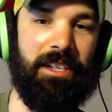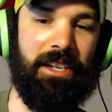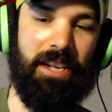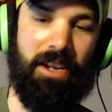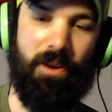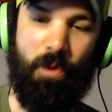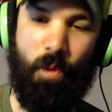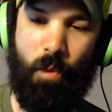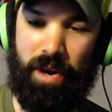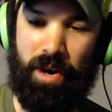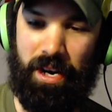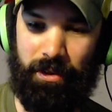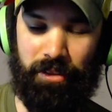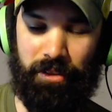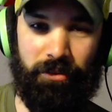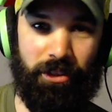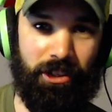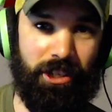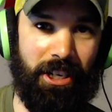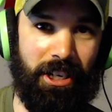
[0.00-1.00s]
where I was
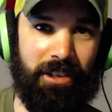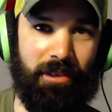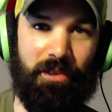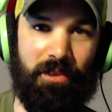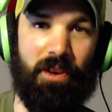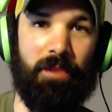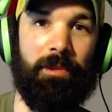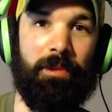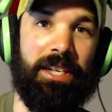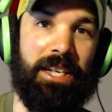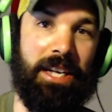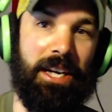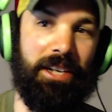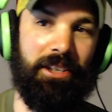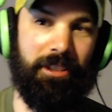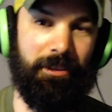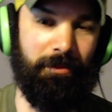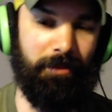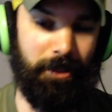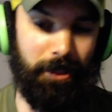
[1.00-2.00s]
fishing I don't normally catch
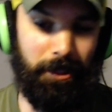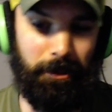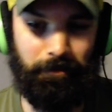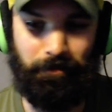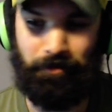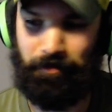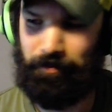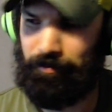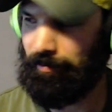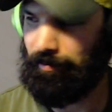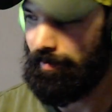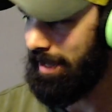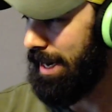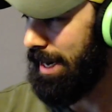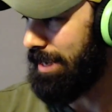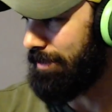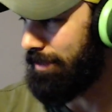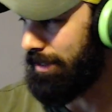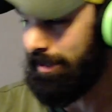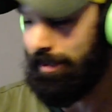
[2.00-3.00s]
them. So anyways,